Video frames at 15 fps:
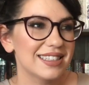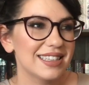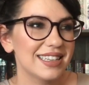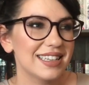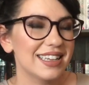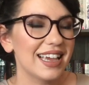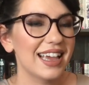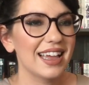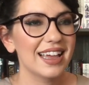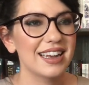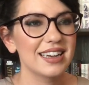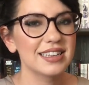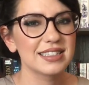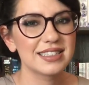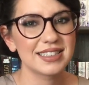again
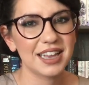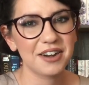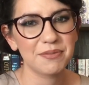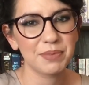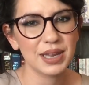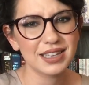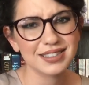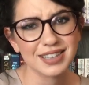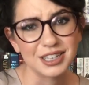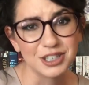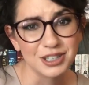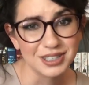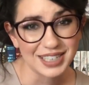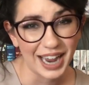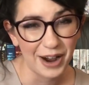instead of being such a
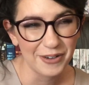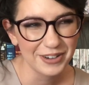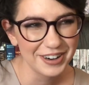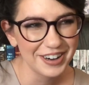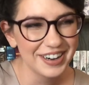downer.